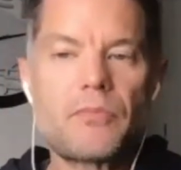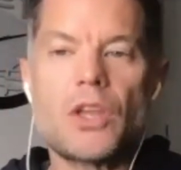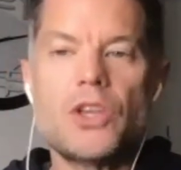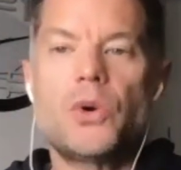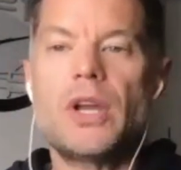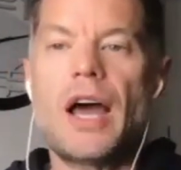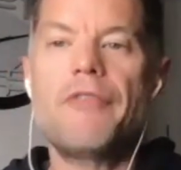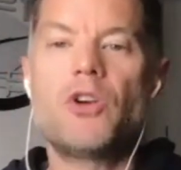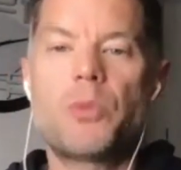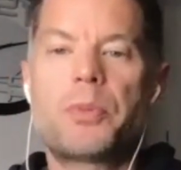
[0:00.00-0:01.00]
You could
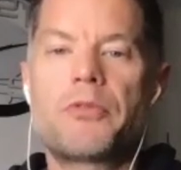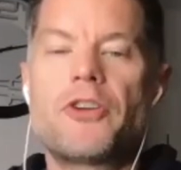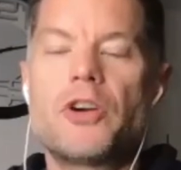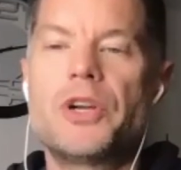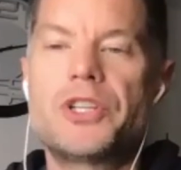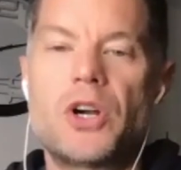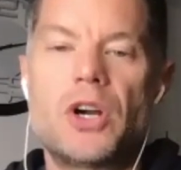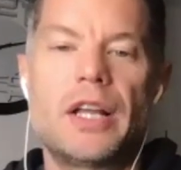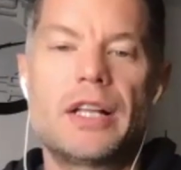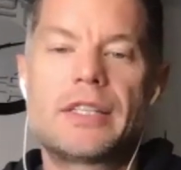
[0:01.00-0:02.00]
have your preferred
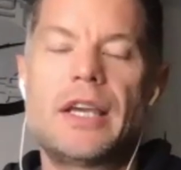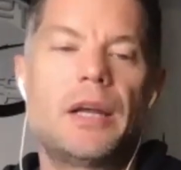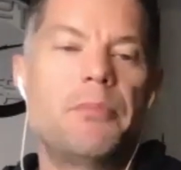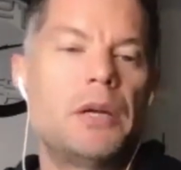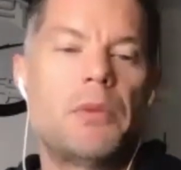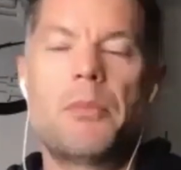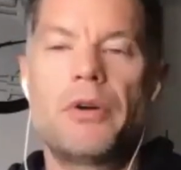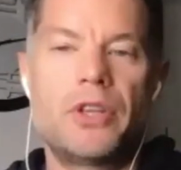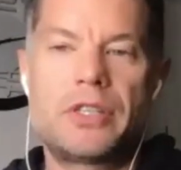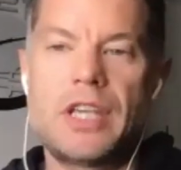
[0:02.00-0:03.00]
return, let's say at a minimum
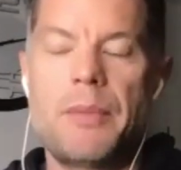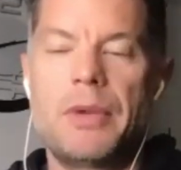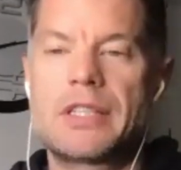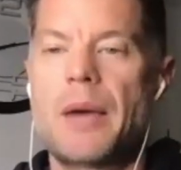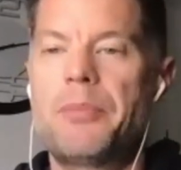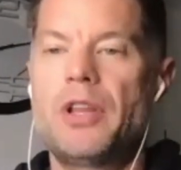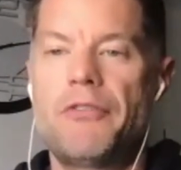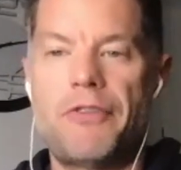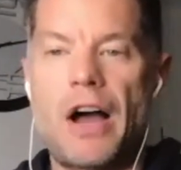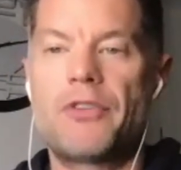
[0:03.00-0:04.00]
on this same example
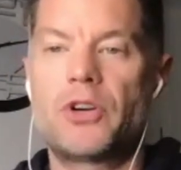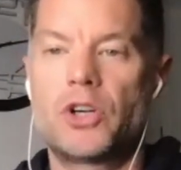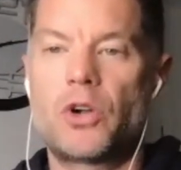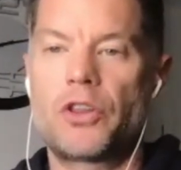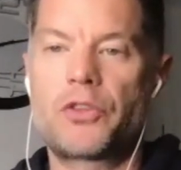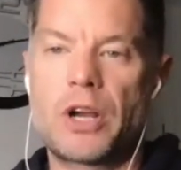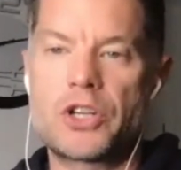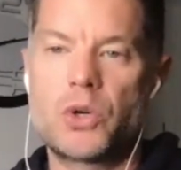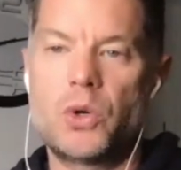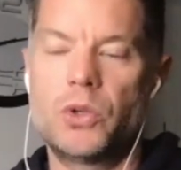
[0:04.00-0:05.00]
of $500
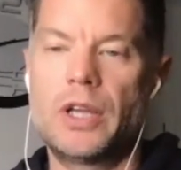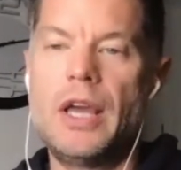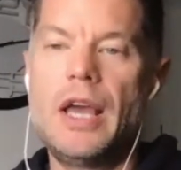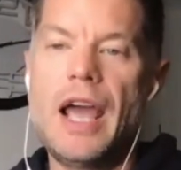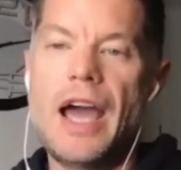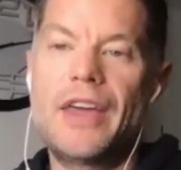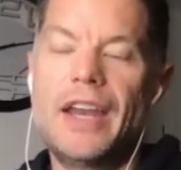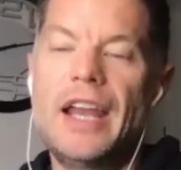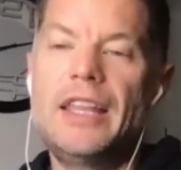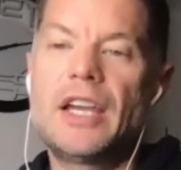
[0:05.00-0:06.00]
threshold. And then
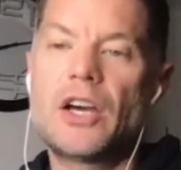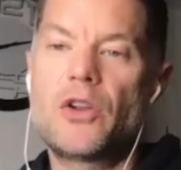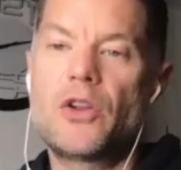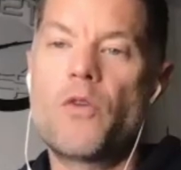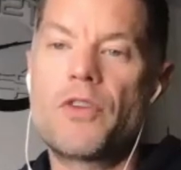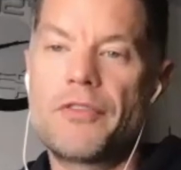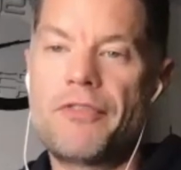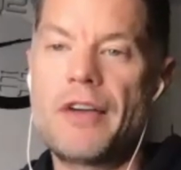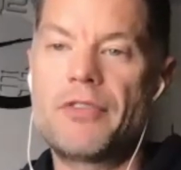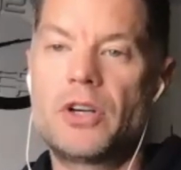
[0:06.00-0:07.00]
anything other over the
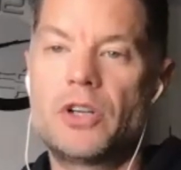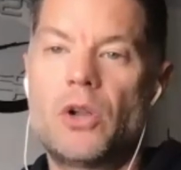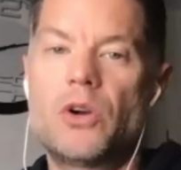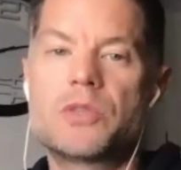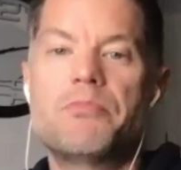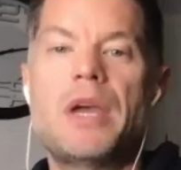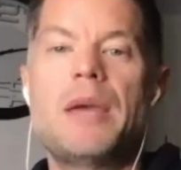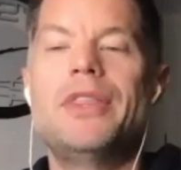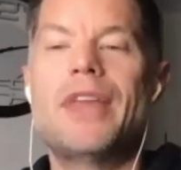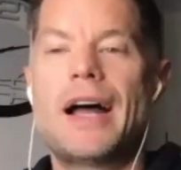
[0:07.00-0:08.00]
$500,
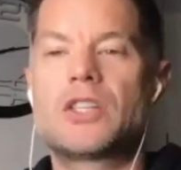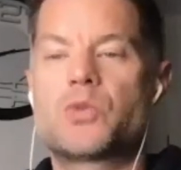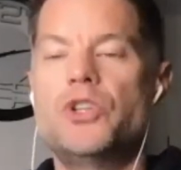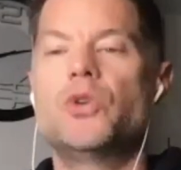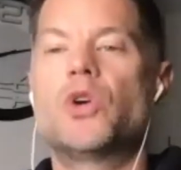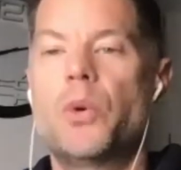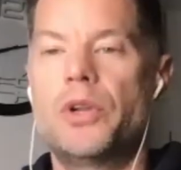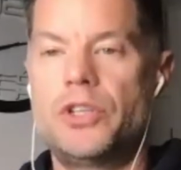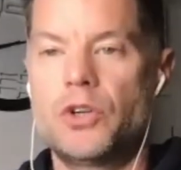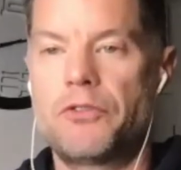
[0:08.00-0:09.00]
maybe that's when you go
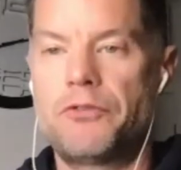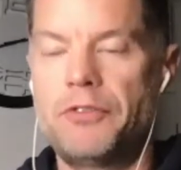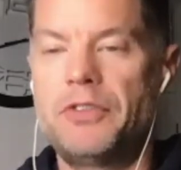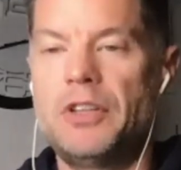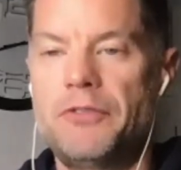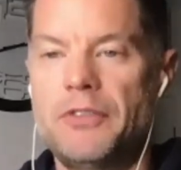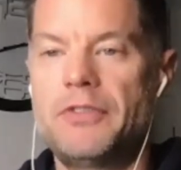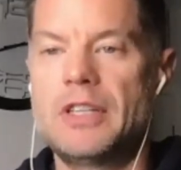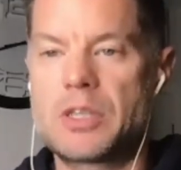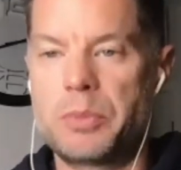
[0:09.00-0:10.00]
into your
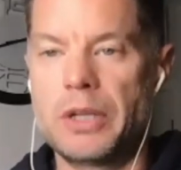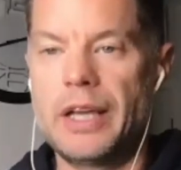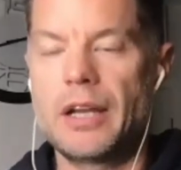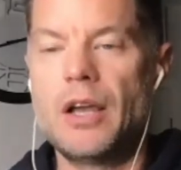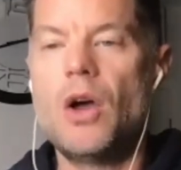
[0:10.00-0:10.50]
50-50 split.